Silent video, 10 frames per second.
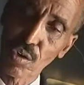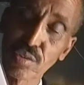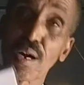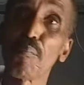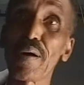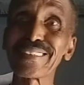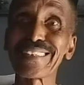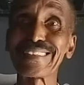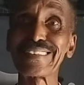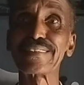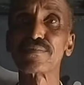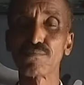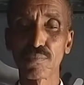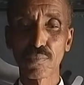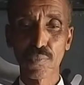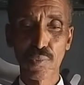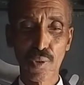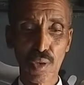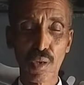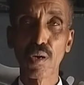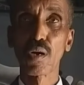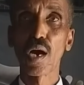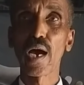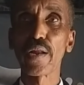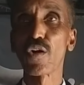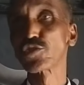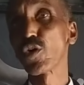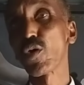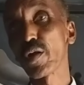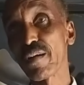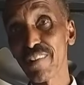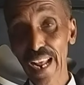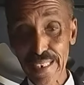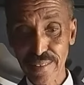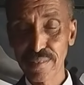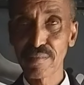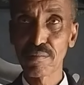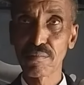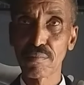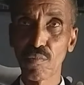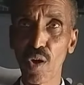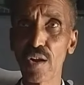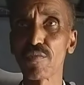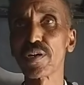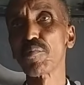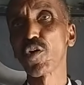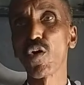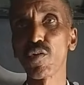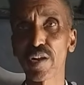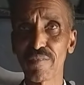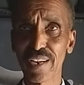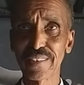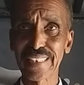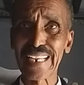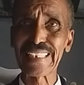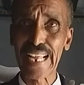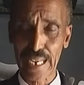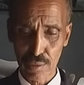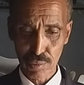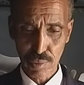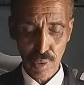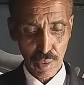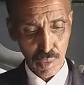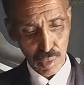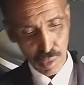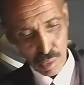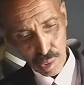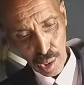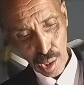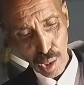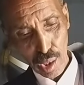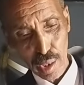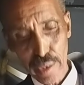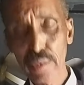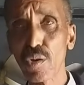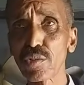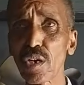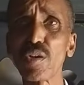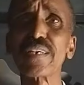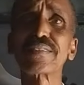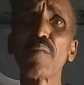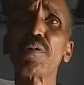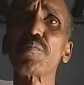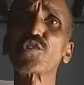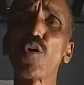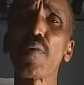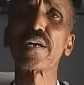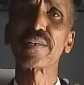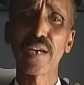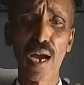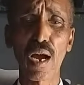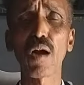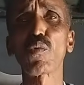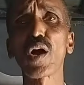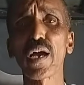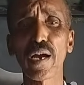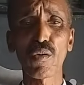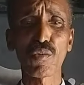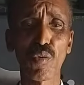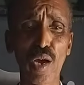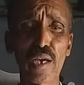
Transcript: some pastors and also reverends. One of them called Reverend Chirichiri. He's disturbing me so much. Why